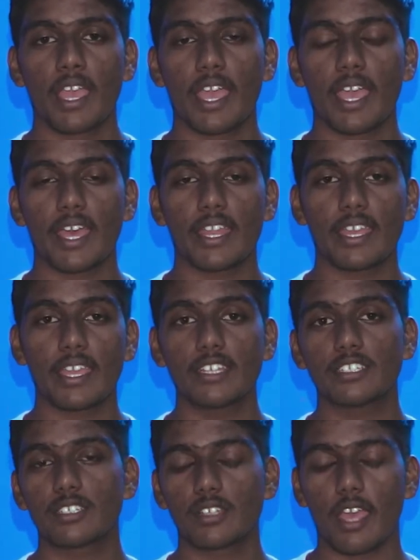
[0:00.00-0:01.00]

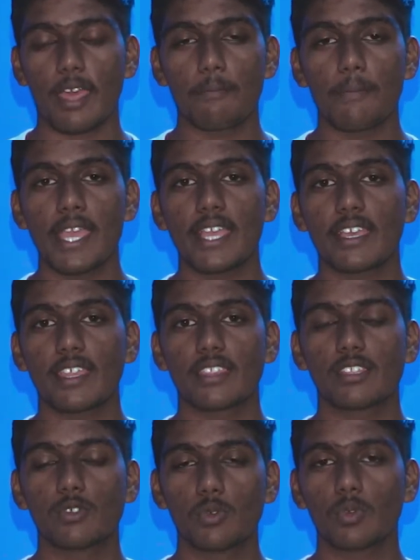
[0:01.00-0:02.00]
and make
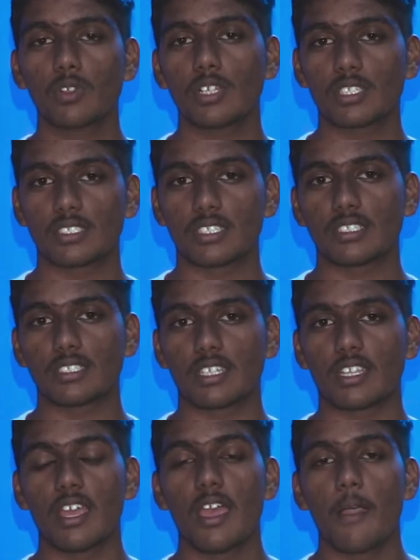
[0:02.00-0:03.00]
Google
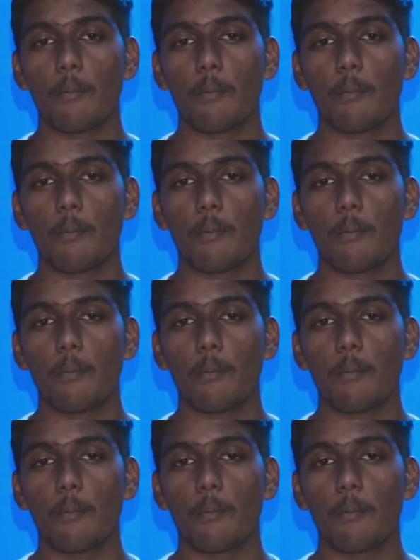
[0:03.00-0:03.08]
Assistant